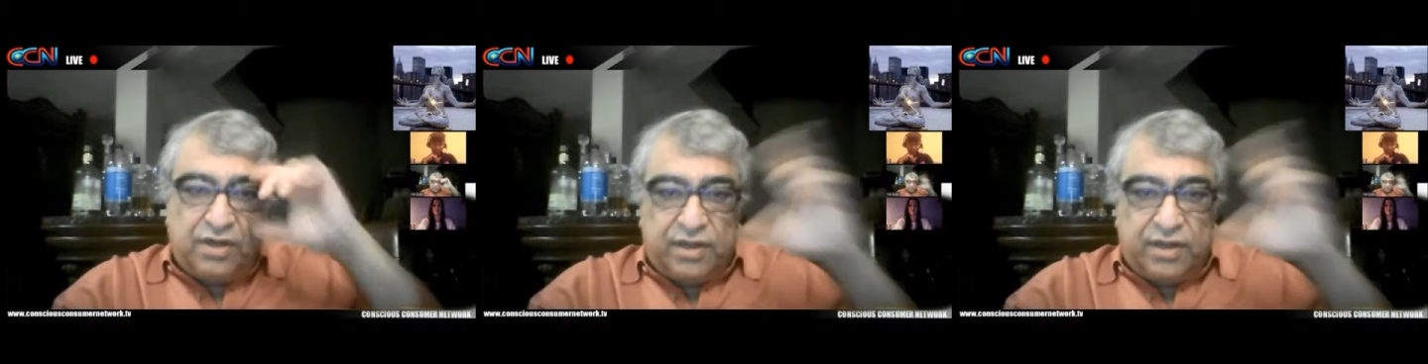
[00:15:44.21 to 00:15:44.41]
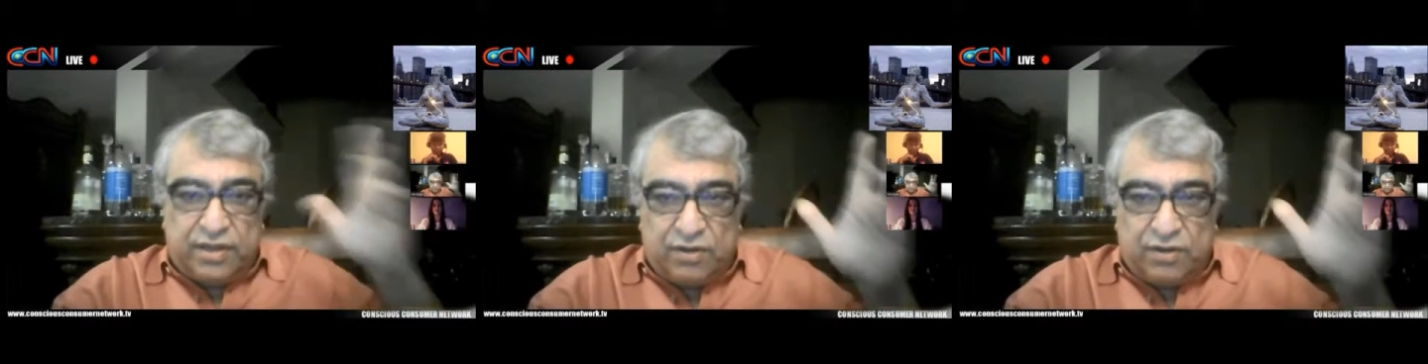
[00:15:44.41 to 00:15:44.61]

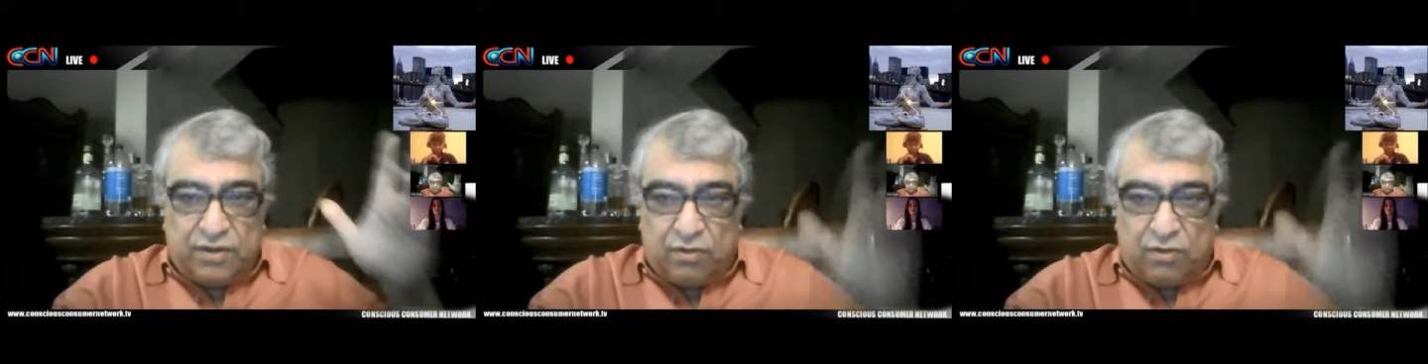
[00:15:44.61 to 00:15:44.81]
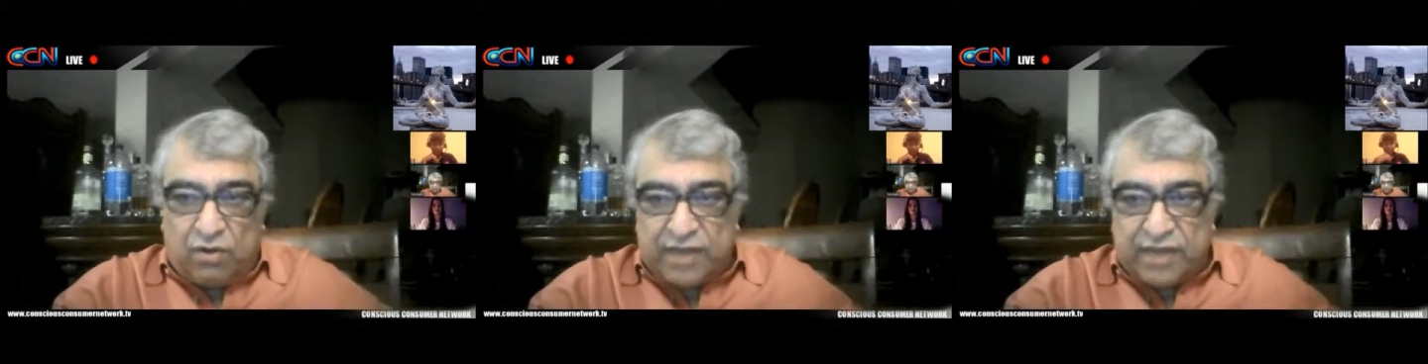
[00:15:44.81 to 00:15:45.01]
uh, you
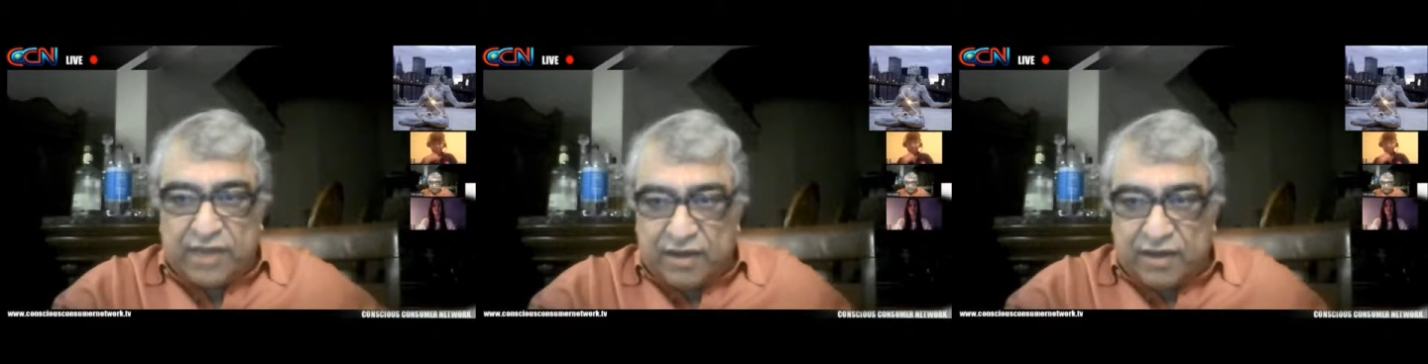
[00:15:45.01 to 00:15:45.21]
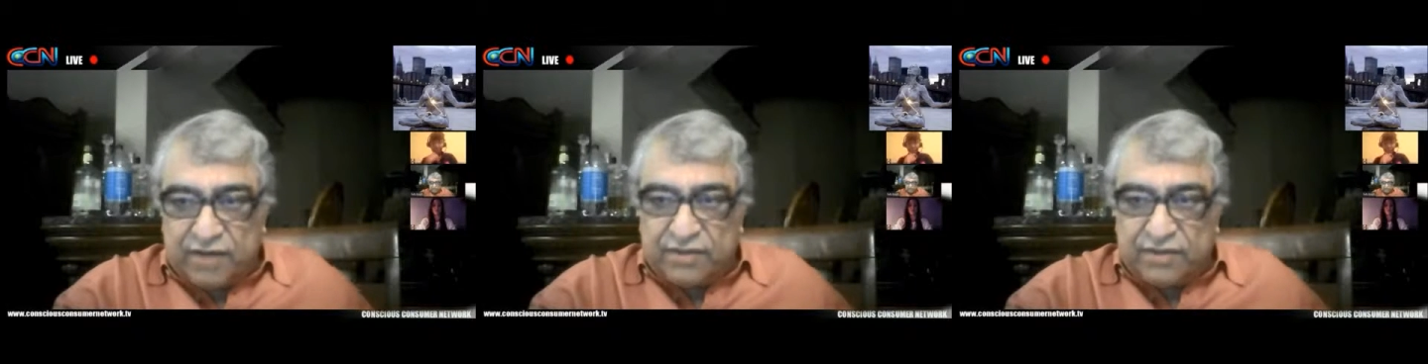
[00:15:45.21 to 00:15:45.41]
know, all
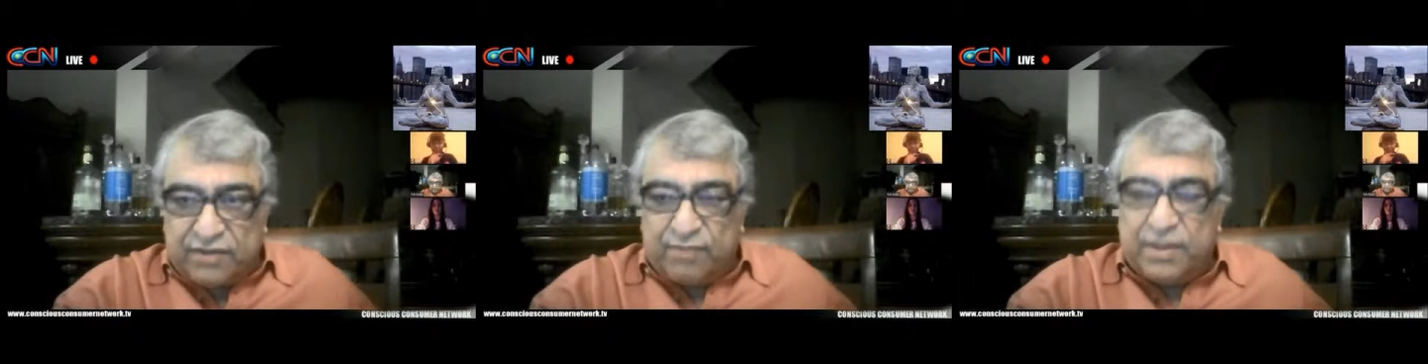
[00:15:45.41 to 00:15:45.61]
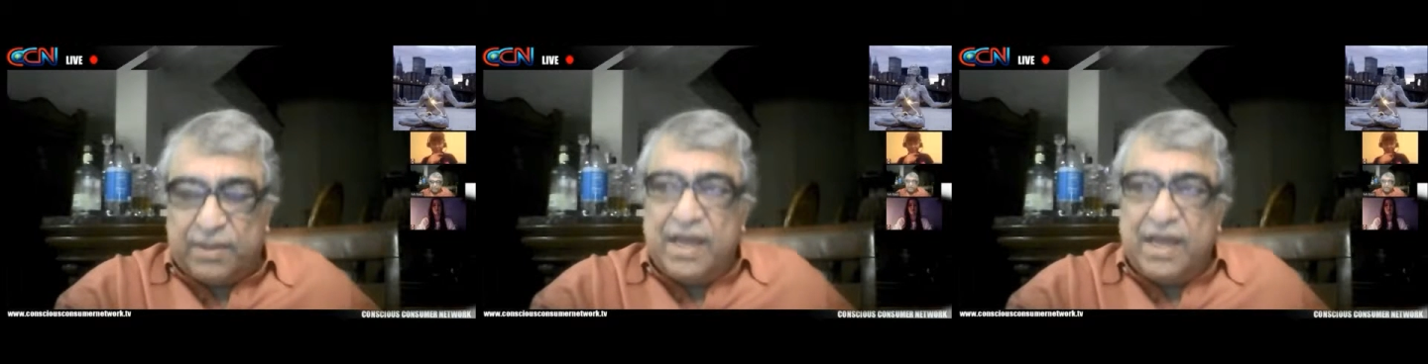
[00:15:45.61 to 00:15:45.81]
that kind of
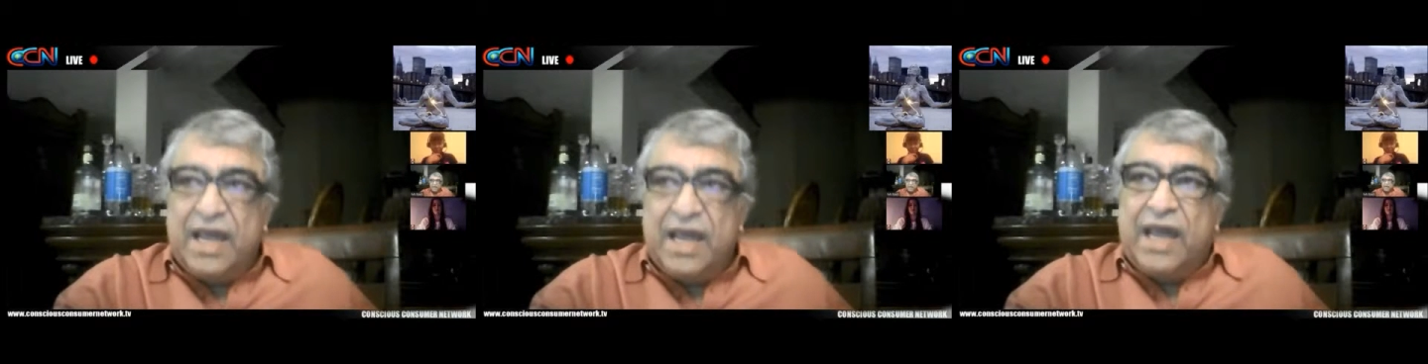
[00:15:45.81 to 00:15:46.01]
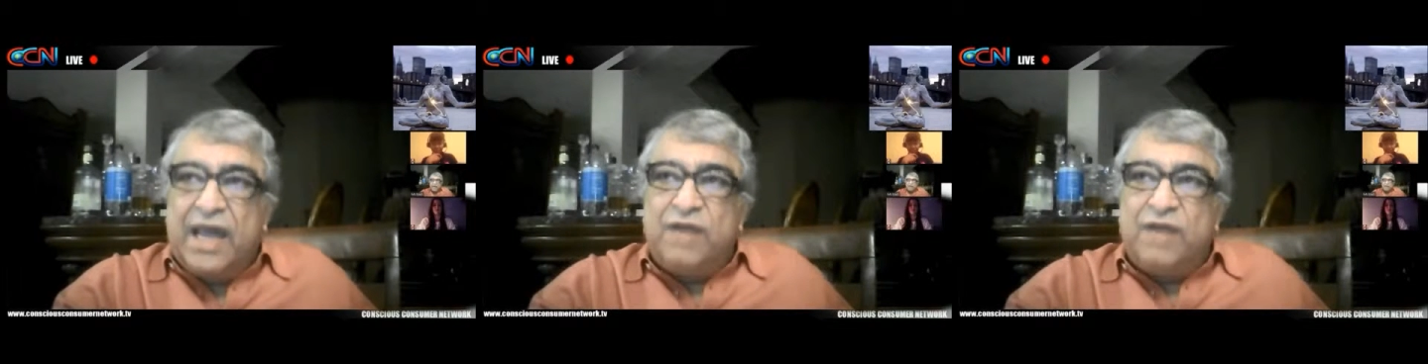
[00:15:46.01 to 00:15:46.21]
thing. But
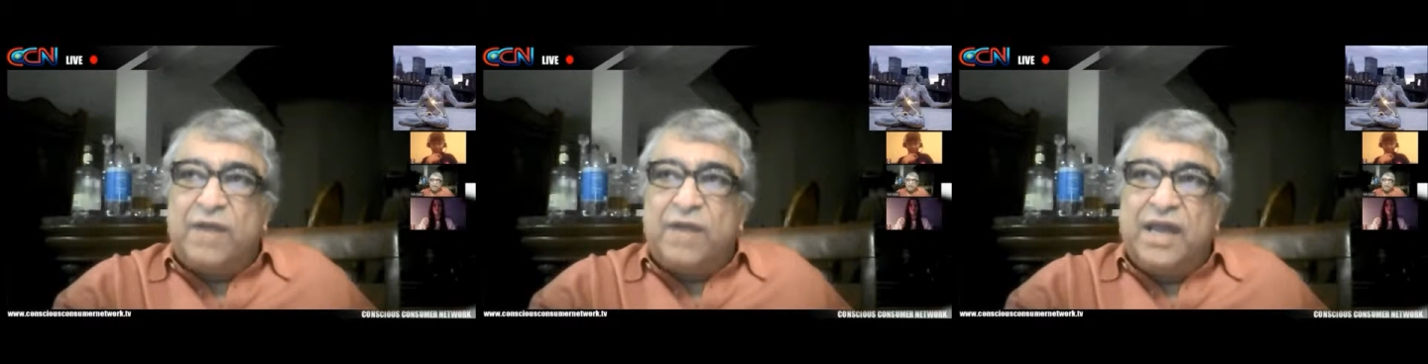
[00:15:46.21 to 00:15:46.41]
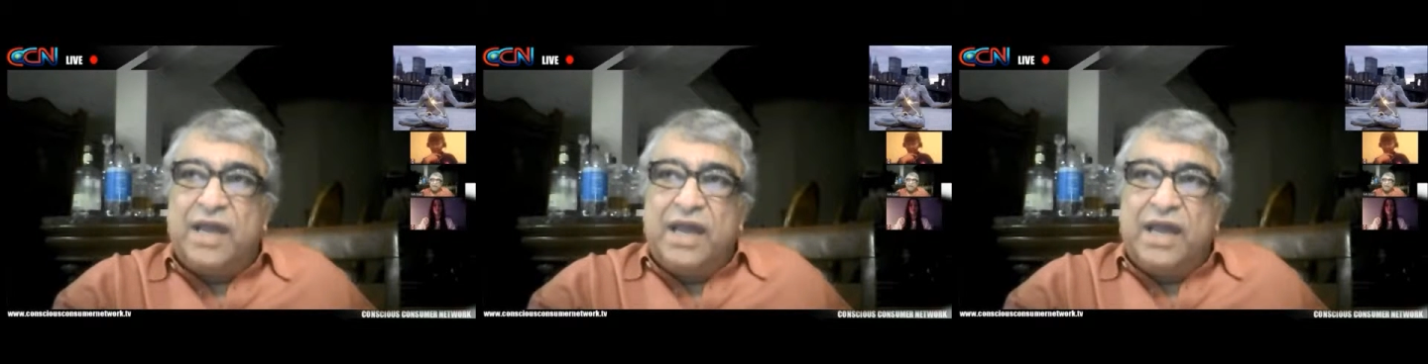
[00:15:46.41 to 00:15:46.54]
anyway,